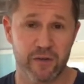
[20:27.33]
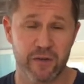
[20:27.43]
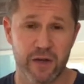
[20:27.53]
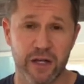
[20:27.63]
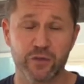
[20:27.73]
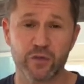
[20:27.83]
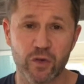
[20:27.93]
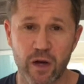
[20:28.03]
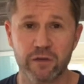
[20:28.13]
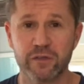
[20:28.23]
I
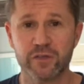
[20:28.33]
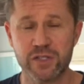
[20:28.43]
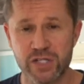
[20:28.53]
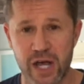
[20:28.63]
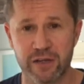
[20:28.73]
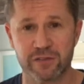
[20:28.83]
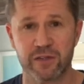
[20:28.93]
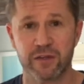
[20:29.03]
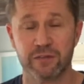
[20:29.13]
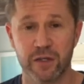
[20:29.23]
strongly suggest
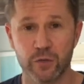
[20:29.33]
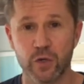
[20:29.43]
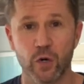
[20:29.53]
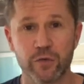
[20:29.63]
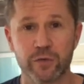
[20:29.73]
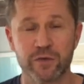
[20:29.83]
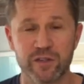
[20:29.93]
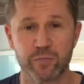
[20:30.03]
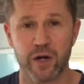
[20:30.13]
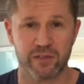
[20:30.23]
that you go through this
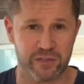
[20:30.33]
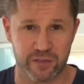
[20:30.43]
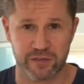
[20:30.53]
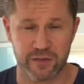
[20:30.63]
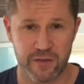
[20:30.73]
process.